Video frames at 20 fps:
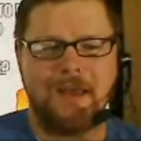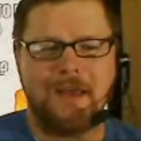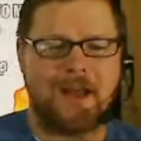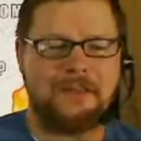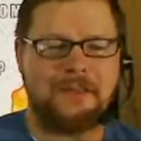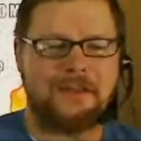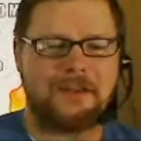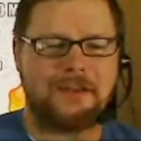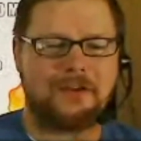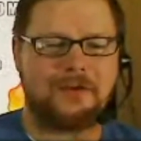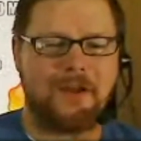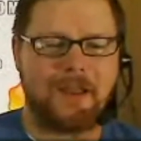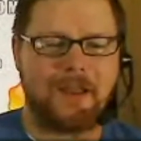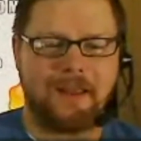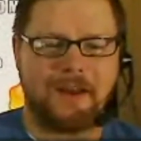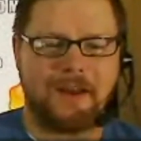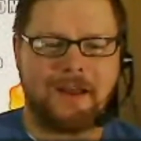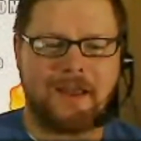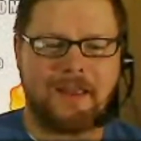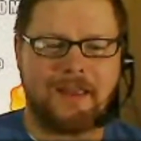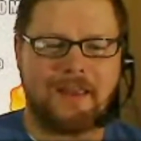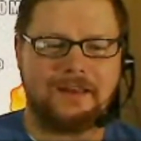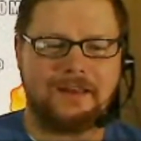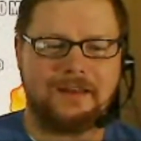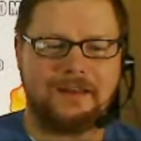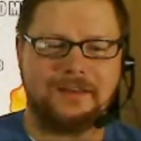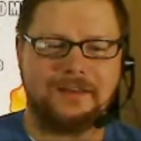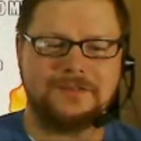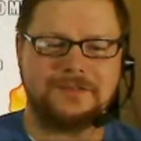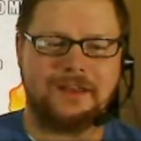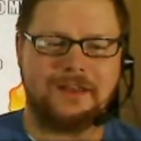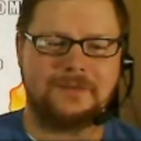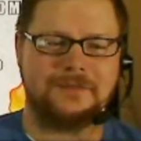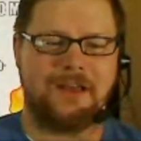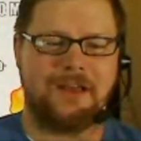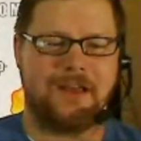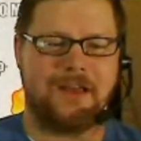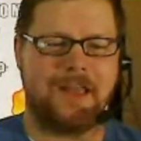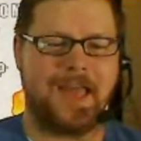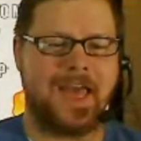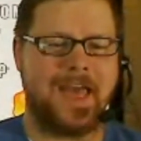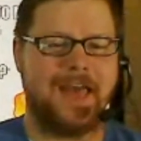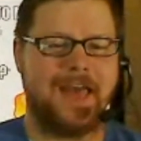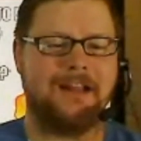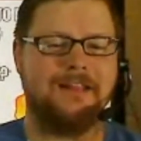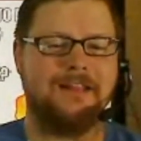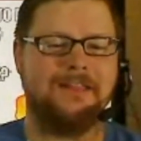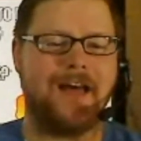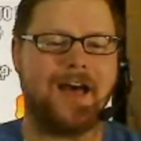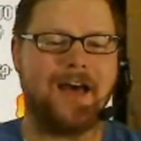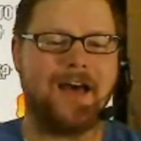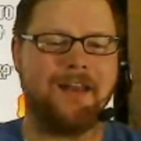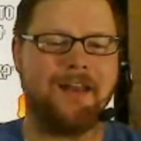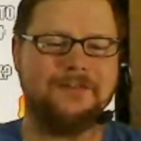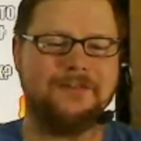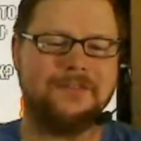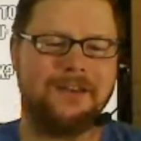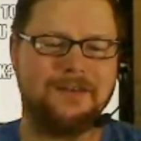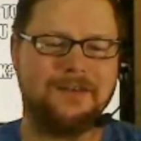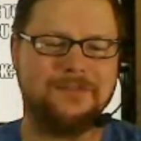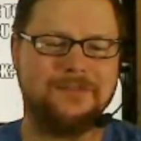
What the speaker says: I know that Craig and I and James and I had a lot of